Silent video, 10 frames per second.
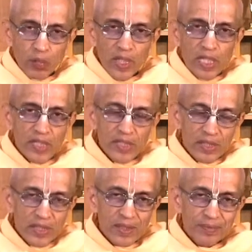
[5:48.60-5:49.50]

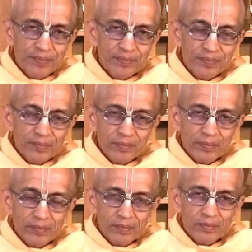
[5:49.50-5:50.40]
verses,
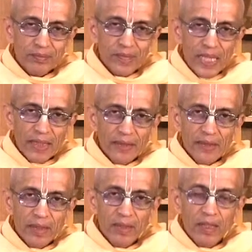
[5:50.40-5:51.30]
that
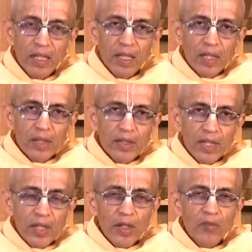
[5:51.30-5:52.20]
uh,
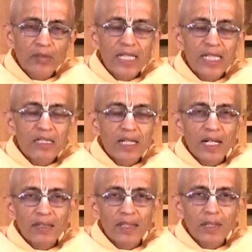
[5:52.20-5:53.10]
none of these
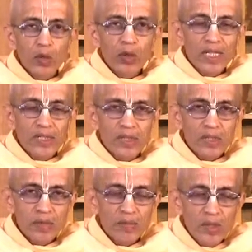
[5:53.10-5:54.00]
other yoga
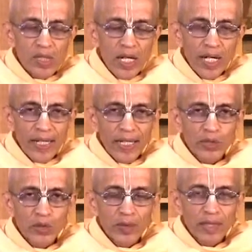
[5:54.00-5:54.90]
systems are
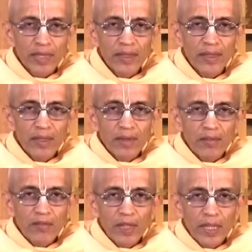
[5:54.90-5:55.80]
actually
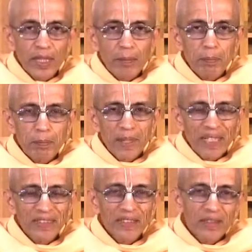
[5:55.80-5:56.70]
very
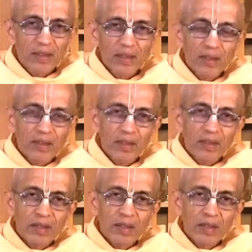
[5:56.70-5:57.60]
practical
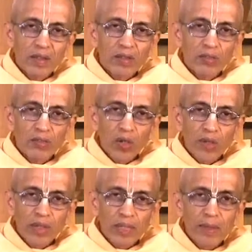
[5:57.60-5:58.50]
uh,
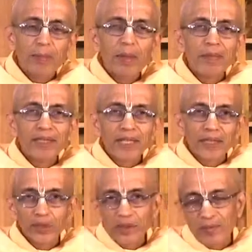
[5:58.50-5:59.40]
for
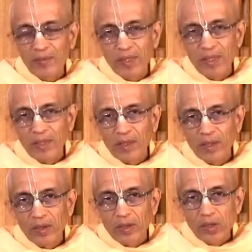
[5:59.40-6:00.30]
implementation.
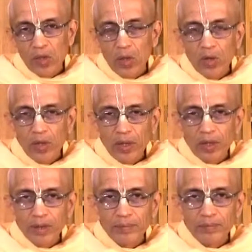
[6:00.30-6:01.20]
So
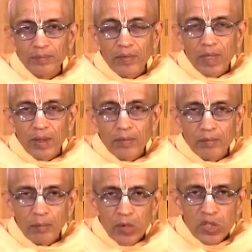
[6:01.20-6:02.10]
the
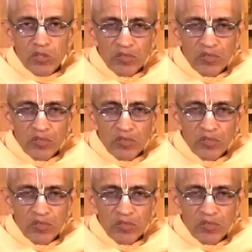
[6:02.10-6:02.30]
most